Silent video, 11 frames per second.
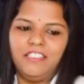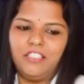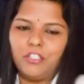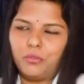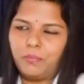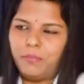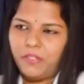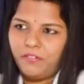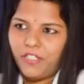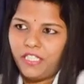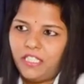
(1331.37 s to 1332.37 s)
to
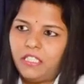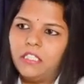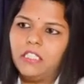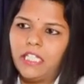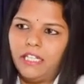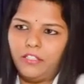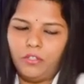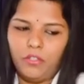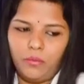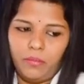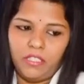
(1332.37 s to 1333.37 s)
prevent childhood
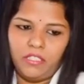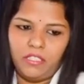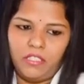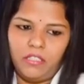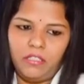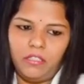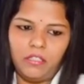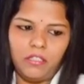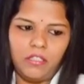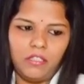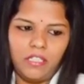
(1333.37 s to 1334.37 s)
obesity.
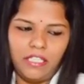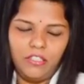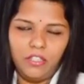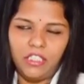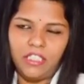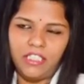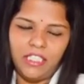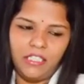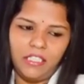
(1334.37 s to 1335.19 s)
Can you just see the